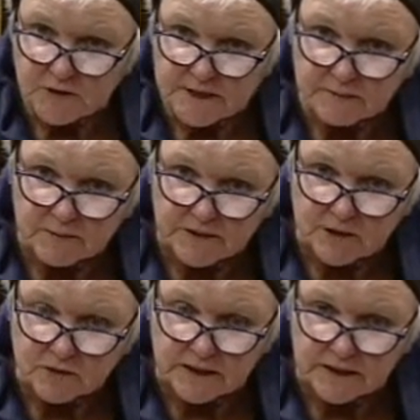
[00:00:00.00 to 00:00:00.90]
seem to be
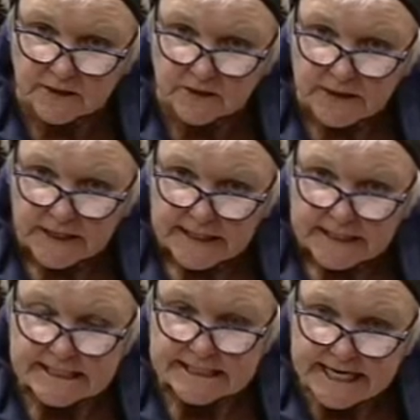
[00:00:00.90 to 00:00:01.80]
doing here
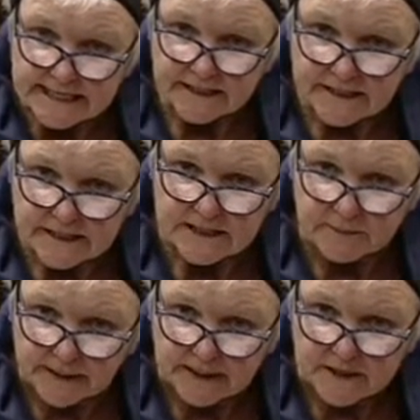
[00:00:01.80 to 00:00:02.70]
is taking this
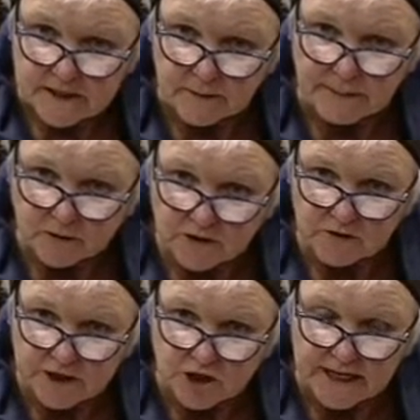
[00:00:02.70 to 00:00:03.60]
debate about their
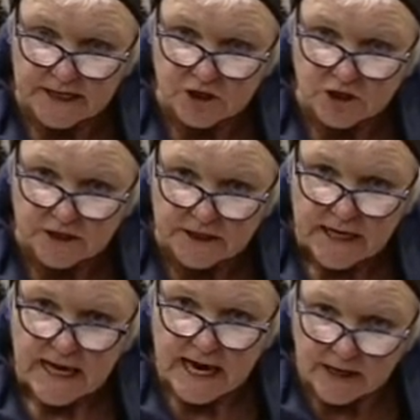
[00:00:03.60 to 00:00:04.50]
education
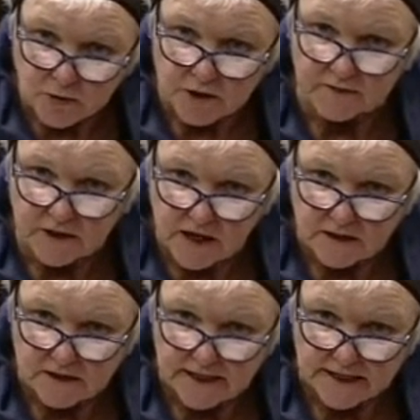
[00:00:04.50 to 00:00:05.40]
out of the
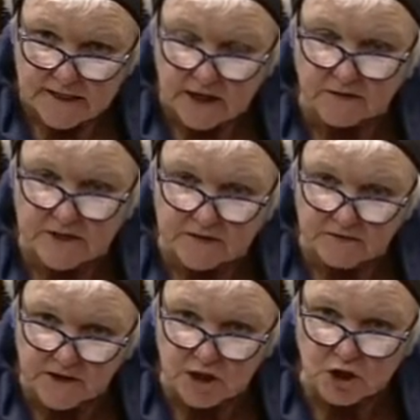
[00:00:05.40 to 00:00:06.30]
context of a
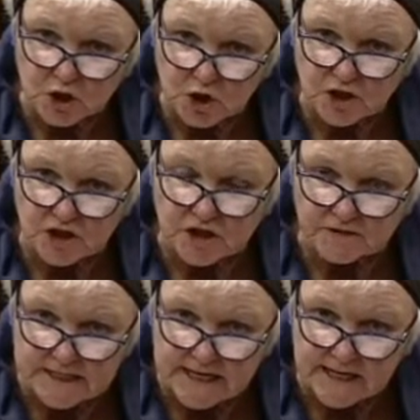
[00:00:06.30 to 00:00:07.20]
severe shortage of
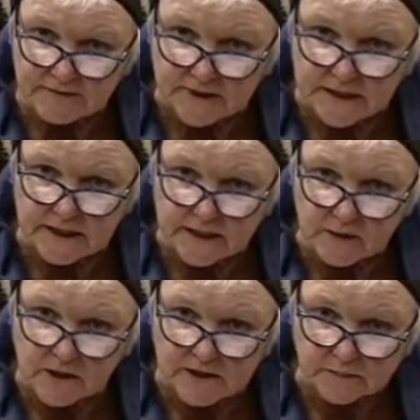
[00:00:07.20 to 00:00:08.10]
staffing in our
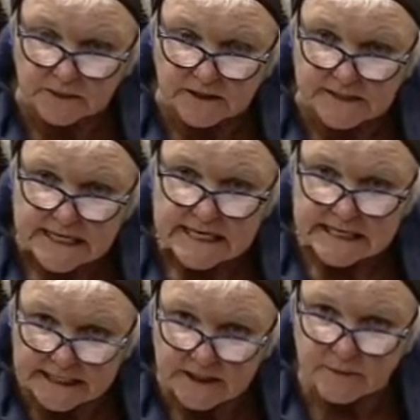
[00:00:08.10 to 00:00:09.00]
hospitals
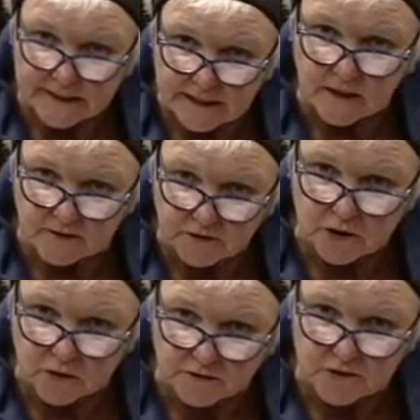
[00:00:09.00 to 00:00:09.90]
in the middle of the
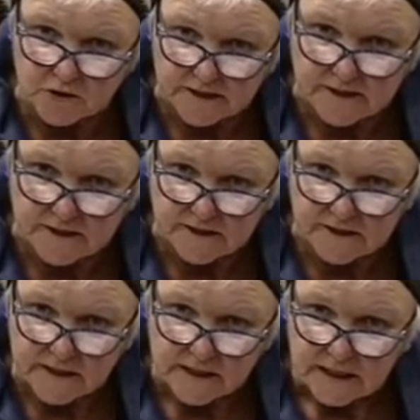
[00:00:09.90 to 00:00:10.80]
COVID crisis.
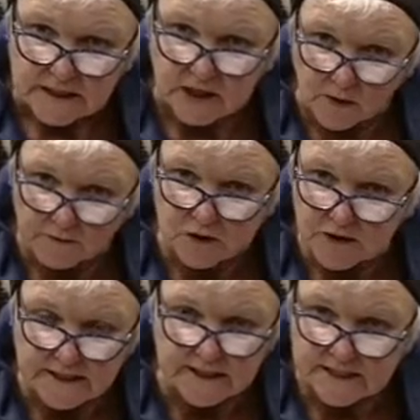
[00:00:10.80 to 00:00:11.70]
The COVID
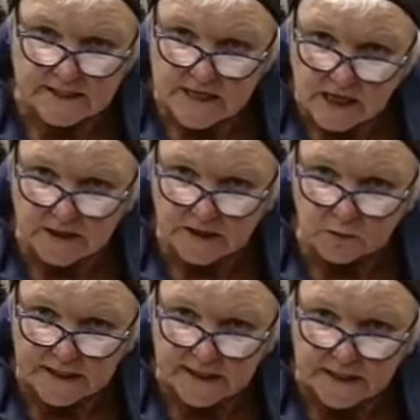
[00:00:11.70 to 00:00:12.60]
crisis has not gone
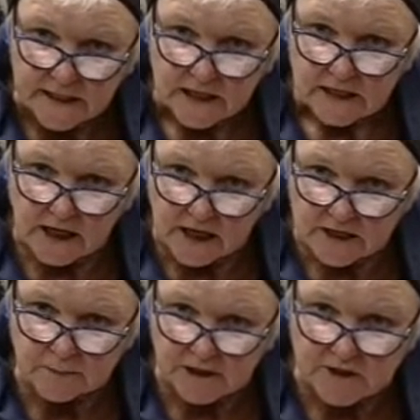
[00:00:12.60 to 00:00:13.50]
away. The
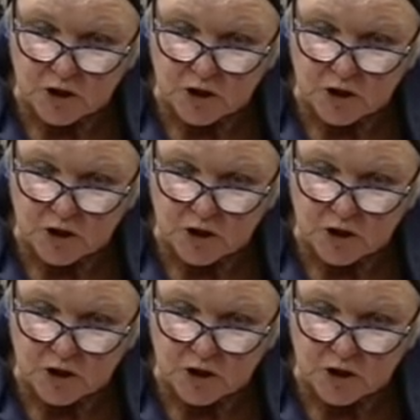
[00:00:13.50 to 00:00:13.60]
hospitals are